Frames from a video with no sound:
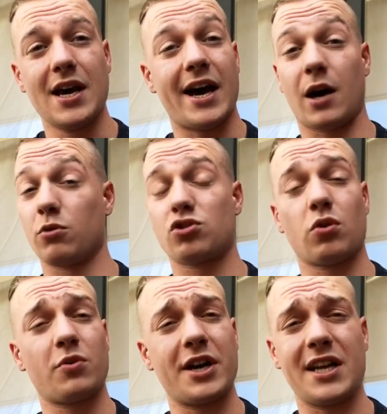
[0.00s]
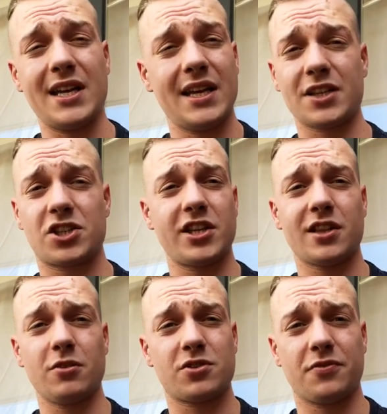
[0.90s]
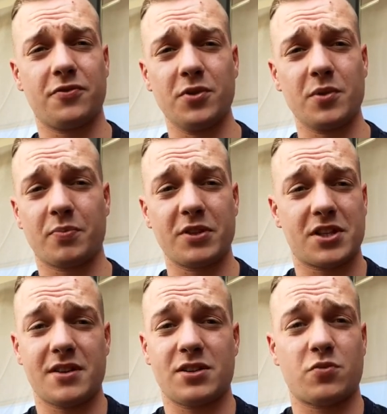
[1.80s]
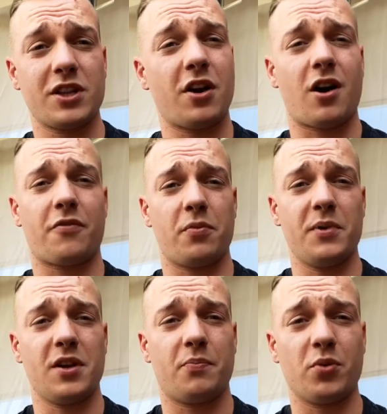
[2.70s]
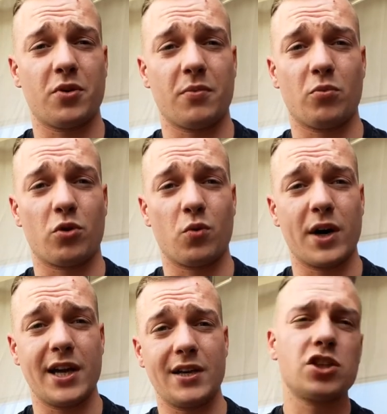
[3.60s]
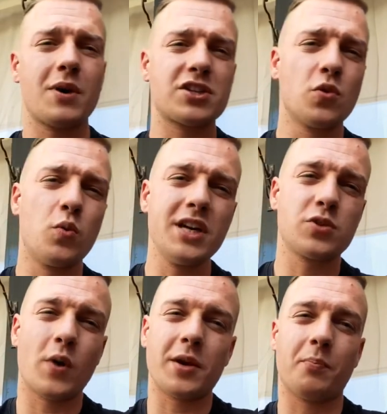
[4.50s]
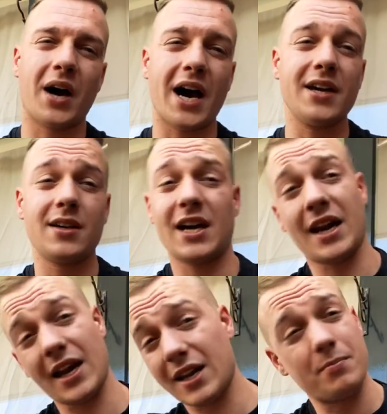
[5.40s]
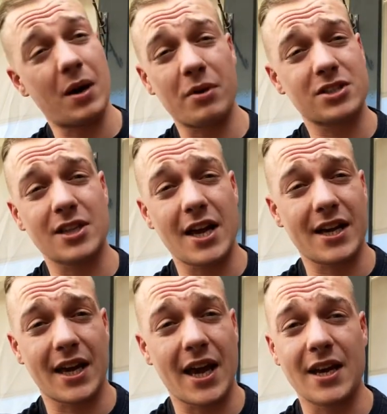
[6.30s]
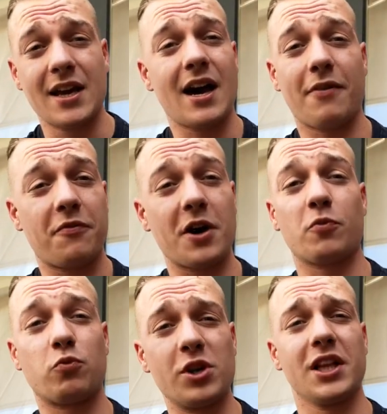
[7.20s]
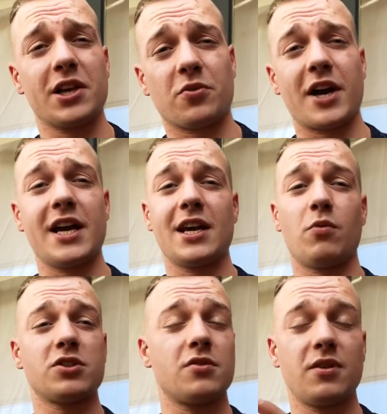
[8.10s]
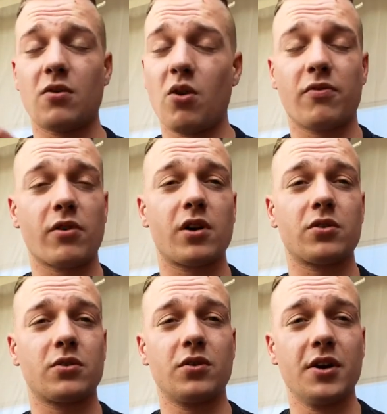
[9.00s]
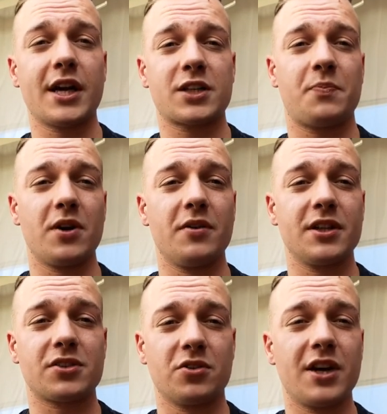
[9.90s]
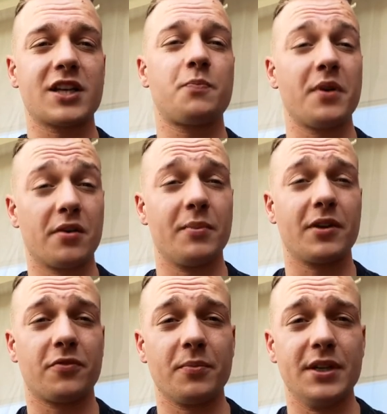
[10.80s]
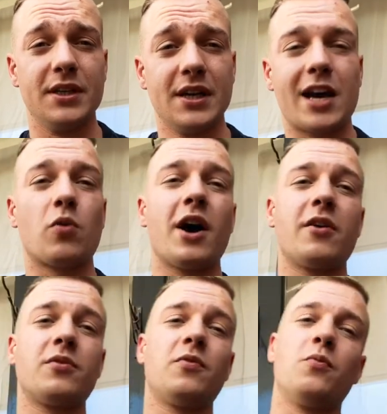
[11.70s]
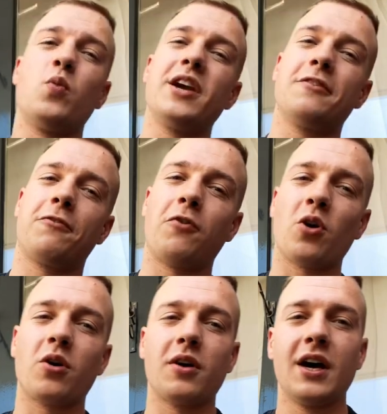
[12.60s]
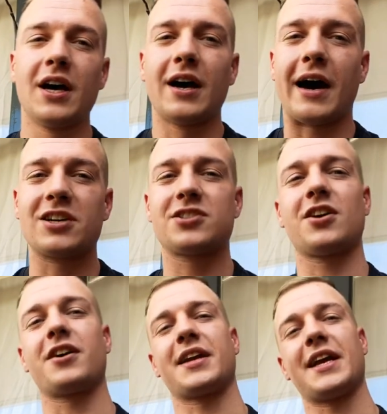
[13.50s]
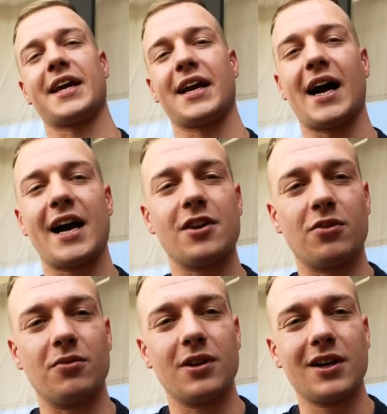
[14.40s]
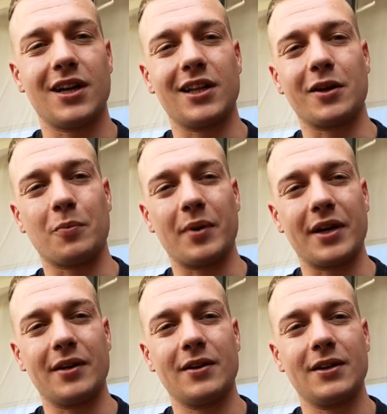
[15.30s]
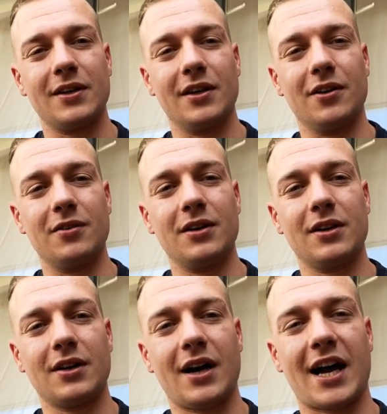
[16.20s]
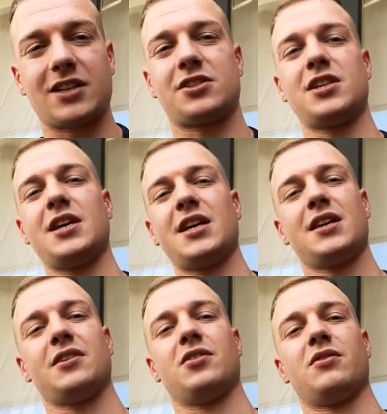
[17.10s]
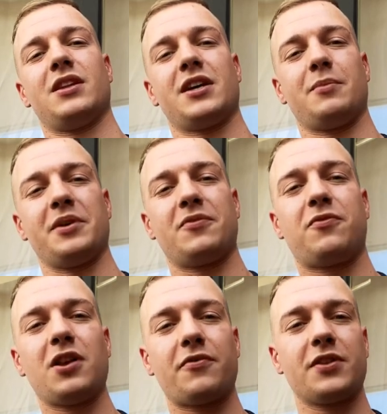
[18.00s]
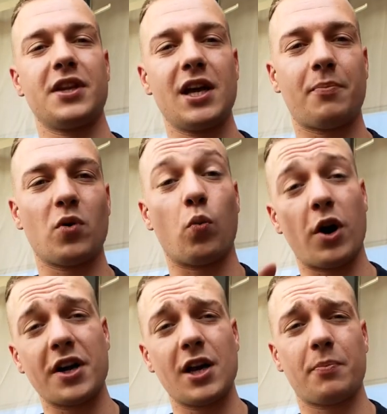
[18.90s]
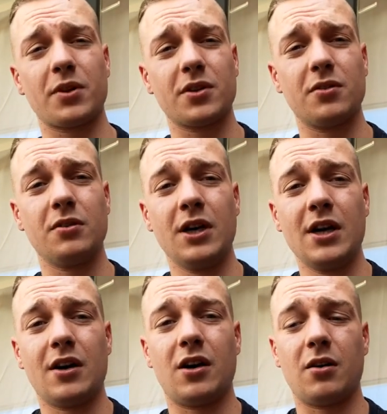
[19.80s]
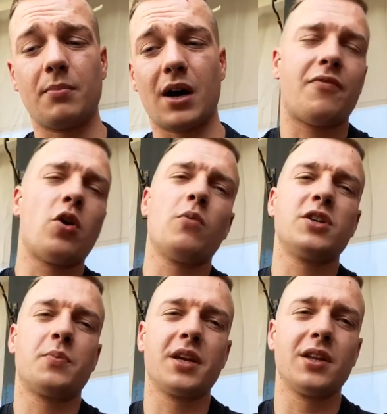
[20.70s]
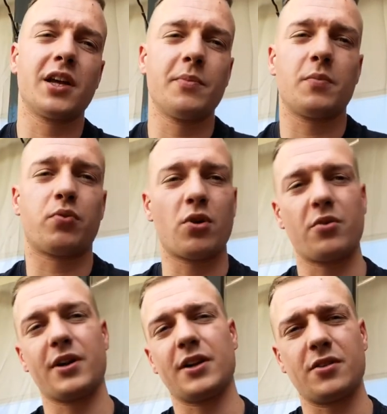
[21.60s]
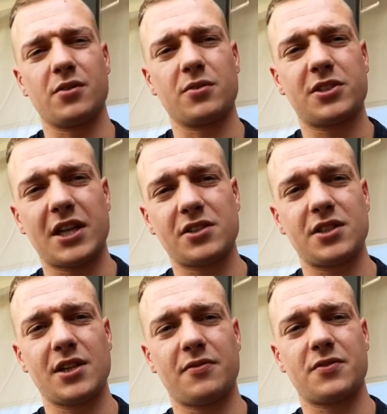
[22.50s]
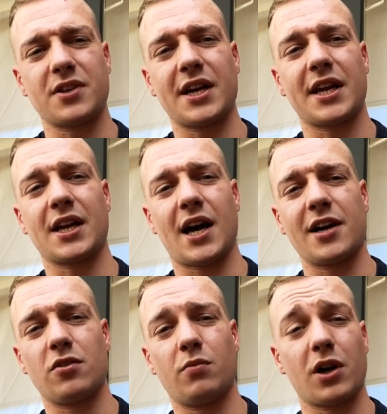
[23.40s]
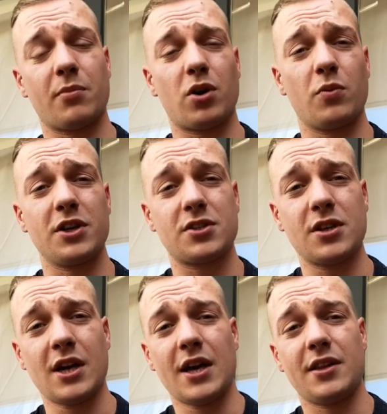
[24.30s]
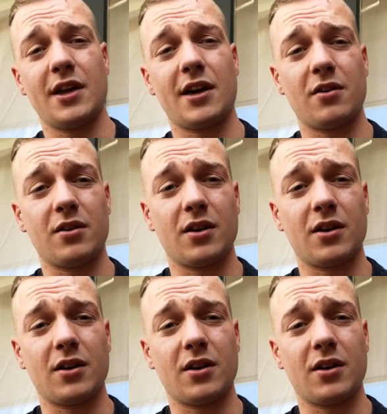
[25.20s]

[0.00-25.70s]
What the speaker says: And I was already eating shitloads of food, because it's really hard for me to put on more weight. So as the weeks went by, and I must say again, I felt really great. It was an overall good experience, good experiment for me. At around week 4, I started getting gyno a little bit, you know. I could see it, you know, a little bit fluff in the nipple. One nipple though, I've always been a little bit prone and, you know, sensitive to getting gyno, but I'm always there